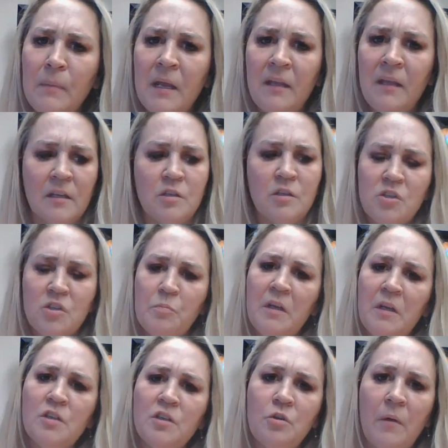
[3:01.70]
mean that just
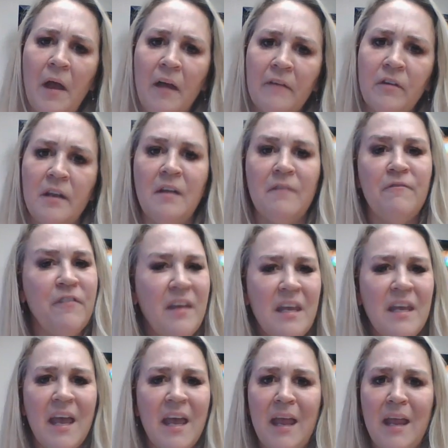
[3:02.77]
because you have a
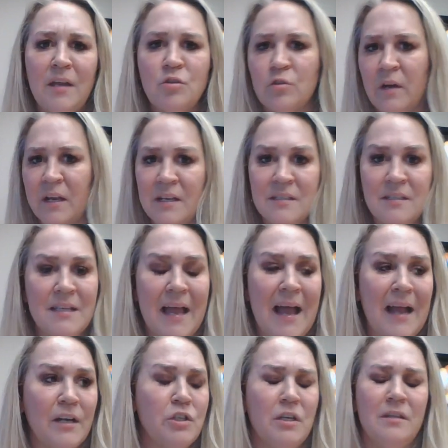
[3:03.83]
VA
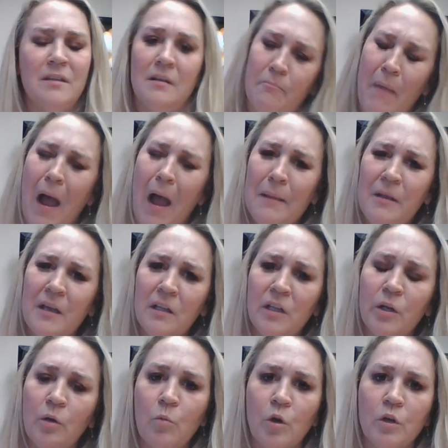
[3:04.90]
transaction that might be a
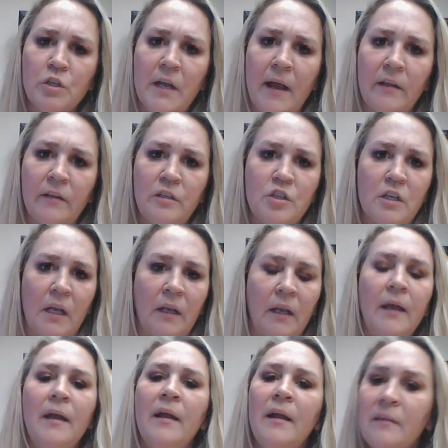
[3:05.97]
little more challenging,